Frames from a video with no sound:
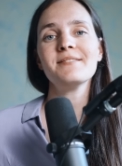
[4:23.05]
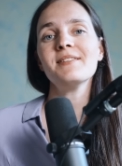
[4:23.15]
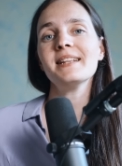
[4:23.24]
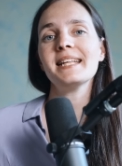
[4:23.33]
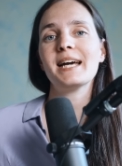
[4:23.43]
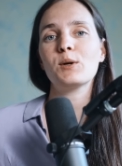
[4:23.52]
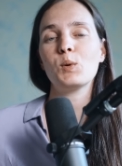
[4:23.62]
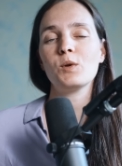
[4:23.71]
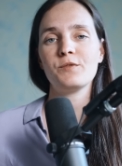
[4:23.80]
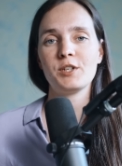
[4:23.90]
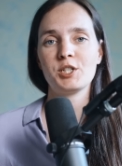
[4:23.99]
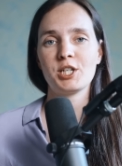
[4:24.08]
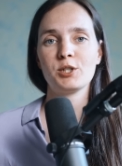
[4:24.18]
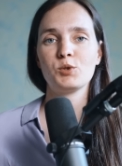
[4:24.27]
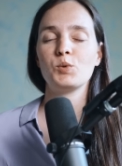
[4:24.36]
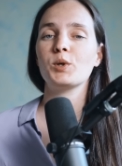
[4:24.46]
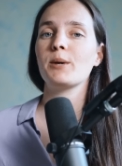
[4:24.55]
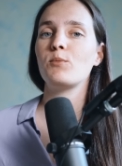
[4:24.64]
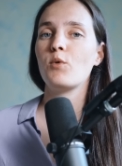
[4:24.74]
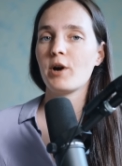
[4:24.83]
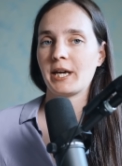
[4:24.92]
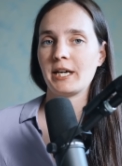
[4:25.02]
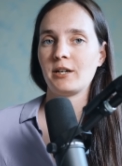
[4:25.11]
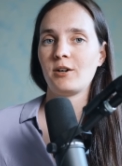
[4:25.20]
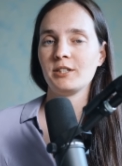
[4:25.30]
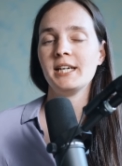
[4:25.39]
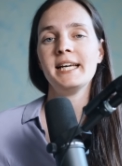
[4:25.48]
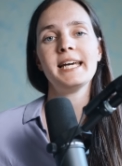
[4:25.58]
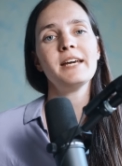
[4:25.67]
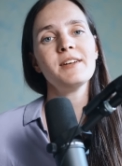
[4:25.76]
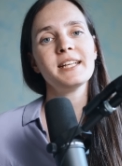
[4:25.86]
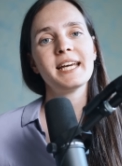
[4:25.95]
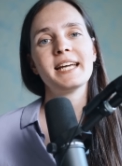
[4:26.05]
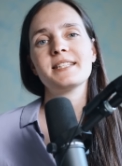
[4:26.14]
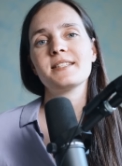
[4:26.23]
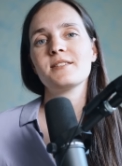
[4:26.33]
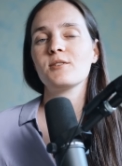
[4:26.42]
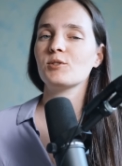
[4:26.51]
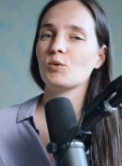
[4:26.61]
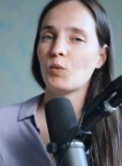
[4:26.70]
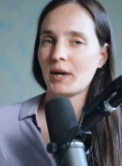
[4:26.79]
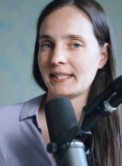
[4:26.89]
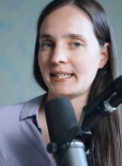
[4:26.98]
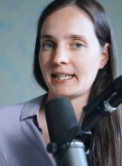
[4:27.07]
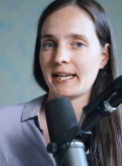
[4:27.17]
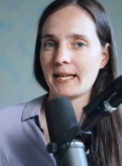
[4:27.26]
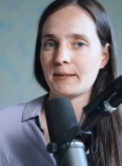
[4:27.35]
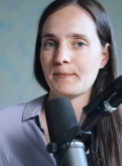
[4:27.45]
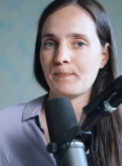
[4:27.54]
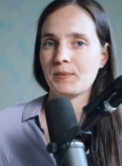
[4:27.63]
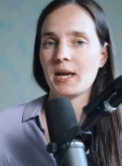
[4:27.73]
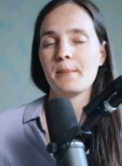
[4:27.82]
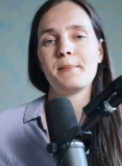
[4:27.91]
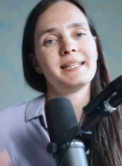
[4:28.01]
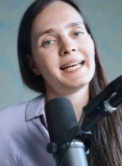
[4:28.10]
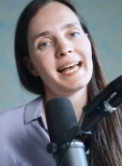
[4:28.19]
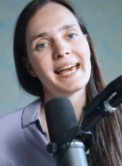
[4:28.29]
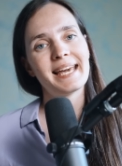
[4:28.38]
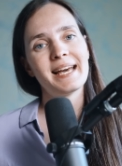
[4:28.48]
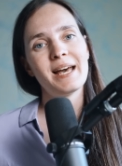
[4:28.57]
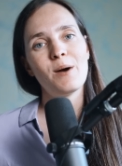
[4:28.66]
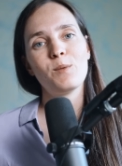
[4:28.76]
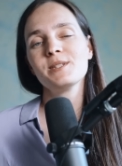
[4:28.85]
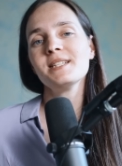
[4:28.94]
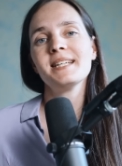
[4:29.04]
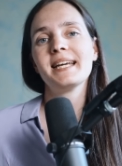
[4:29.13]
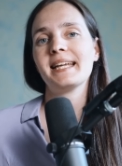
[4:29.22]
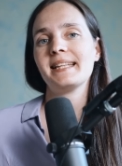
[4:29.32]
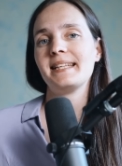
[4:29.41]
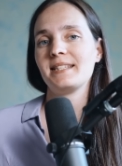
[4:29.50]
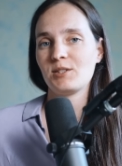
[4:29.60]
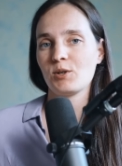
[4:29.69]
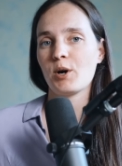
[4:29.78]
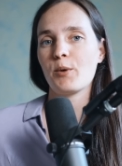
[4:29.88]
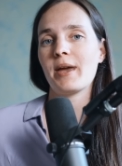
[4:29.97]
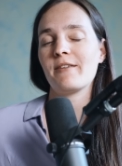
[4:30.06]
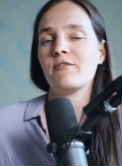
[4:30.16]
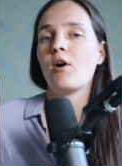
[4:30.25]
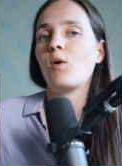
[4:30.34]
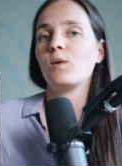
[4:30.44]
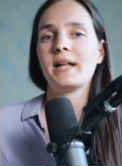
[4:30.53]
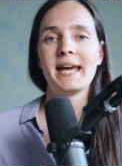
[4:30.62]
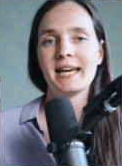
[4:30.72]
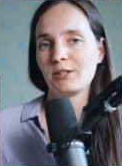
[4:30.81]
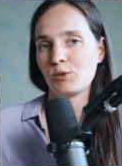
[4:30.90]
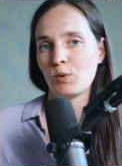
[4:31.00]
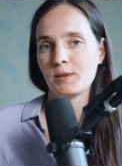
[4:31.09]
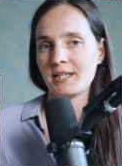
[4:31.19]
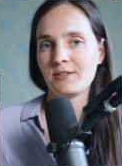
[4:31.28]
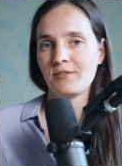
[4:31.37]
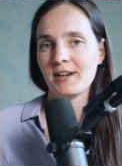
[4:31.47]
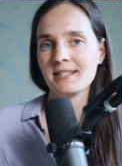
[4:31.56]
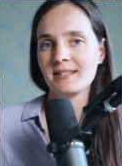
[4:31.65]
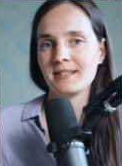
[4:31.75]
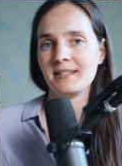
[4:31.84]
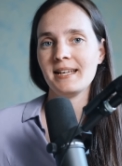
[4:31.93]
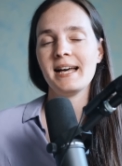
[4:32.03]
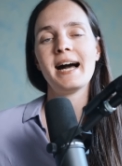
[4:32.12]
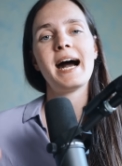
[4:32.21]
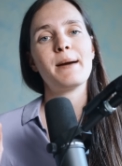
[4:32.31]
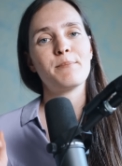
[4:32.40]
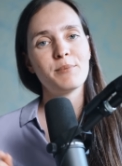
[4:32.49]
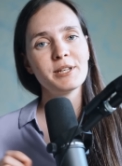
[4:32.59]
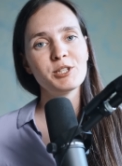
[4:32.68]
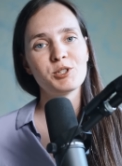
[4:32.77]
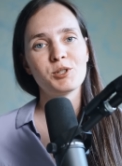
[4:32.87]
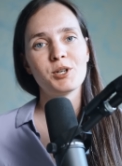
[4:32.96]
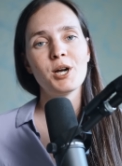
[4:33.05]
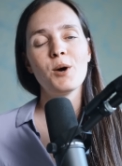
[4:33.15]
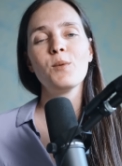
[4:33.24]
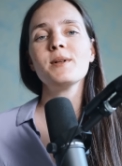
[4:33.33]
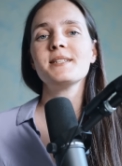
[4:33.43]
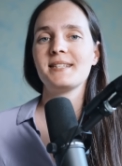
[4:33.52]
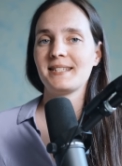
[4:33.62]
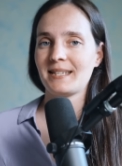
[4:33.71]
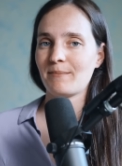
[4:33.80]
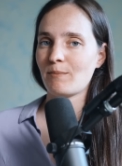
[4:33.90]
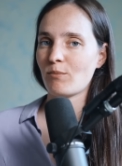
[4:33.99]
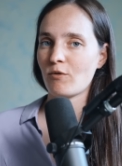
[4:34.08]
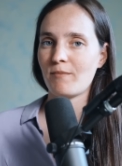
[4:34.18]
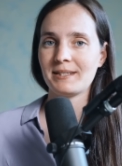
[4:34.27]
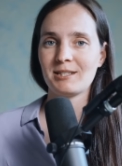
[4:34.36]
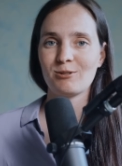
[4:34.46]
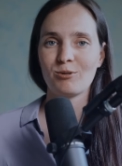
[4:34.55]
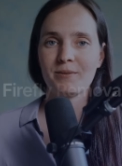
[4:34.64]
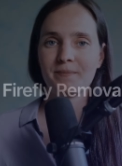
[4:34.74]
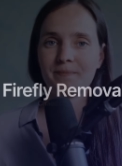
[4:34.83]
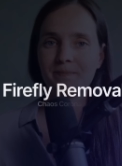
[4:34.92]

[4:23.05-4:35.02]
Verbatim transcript: definitely a cool feature to keep working on, even it's not quite there yet. But hey, wasn't it the story with all AI tools at first? I'm pretty sure we'll see some improvements soon.